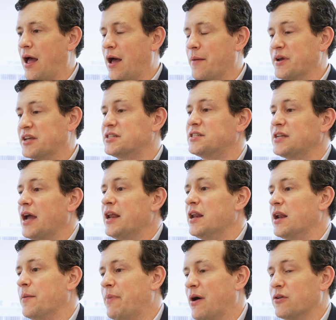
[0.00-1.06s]

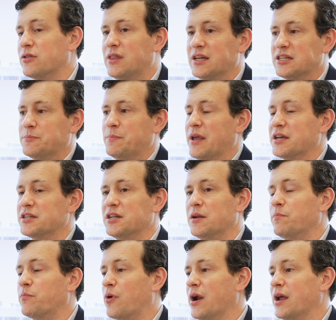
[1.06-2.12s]
excited about this because
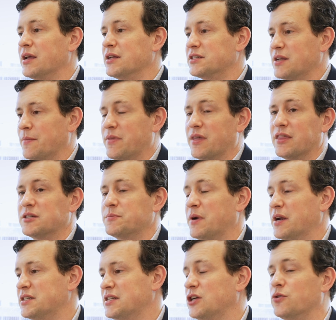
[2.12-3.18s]
it brings something that's been
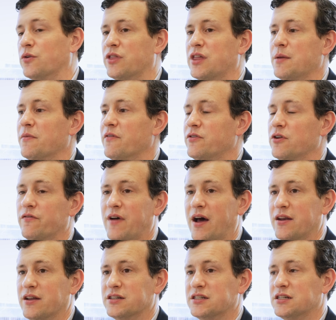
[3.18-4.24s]
a central theme of New
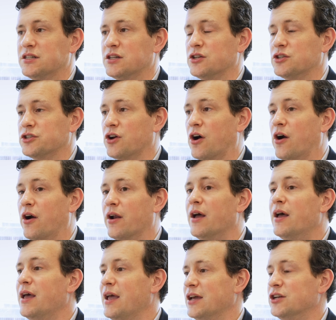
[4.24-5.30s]
Founding since the start
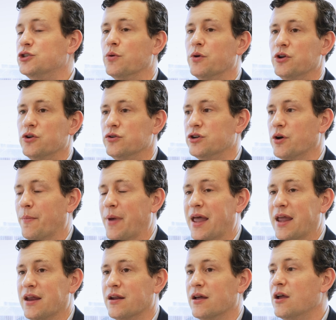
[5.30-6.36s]
into a new
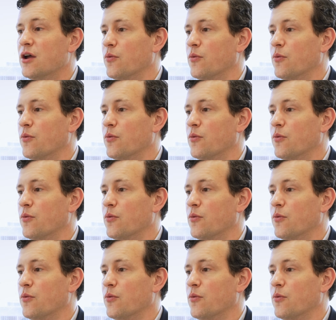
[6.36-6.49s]
domain,